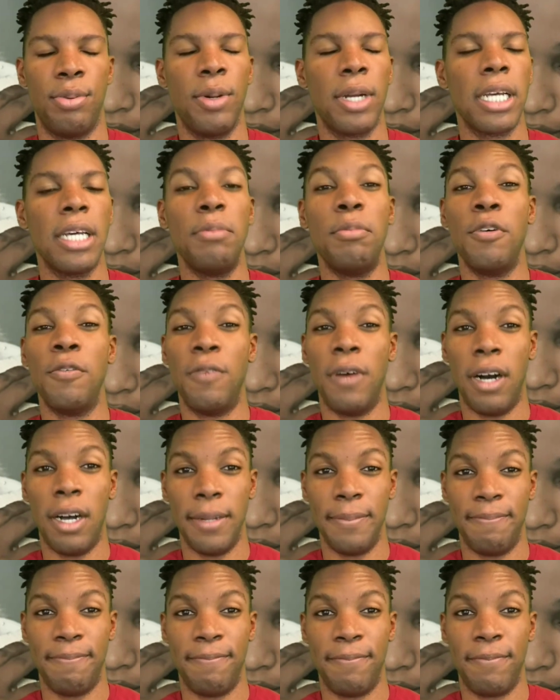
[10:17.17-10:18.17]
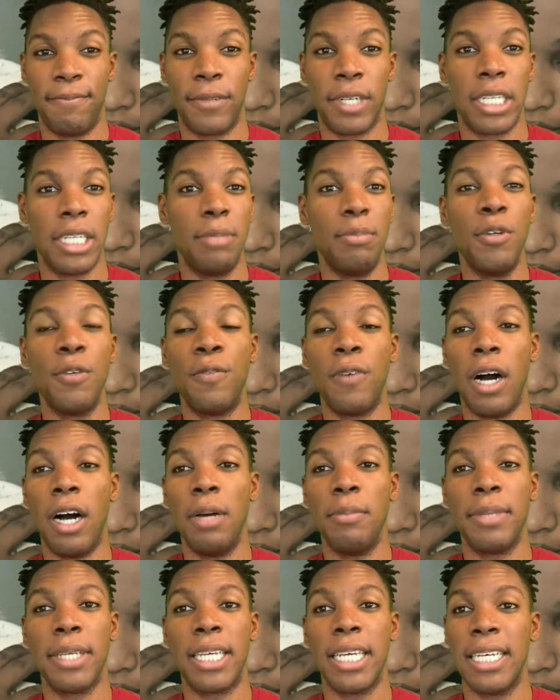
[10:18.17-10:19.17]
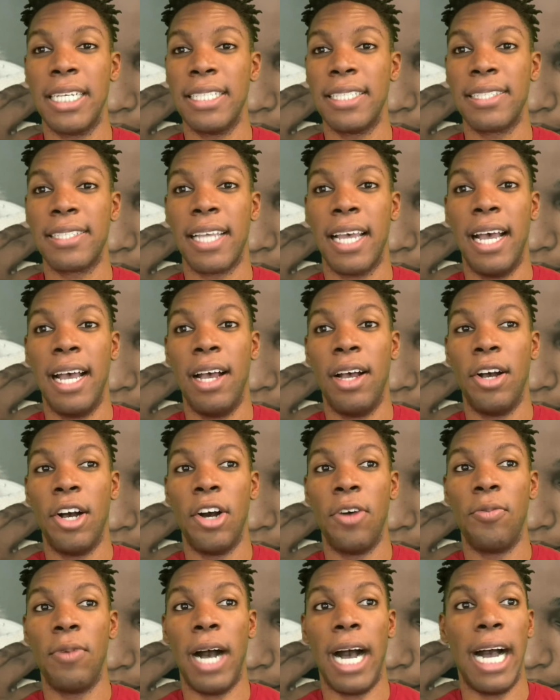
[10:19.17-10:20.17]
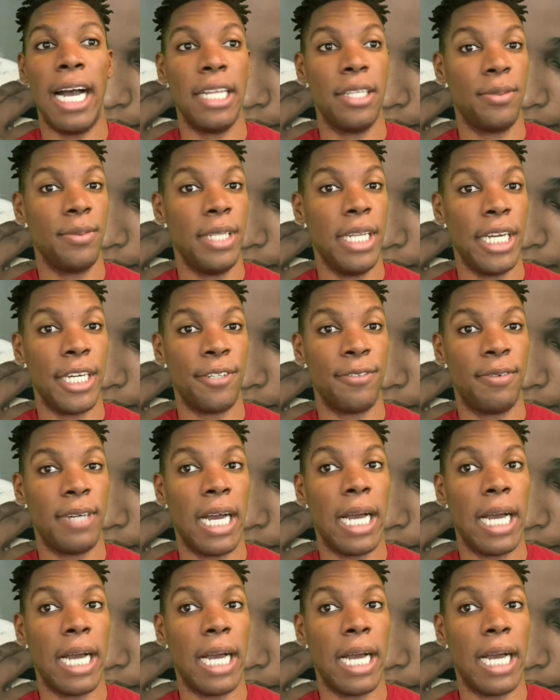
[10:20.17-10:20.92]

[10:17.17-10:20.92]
we're gonna move on. We're gonna move on because I don't know.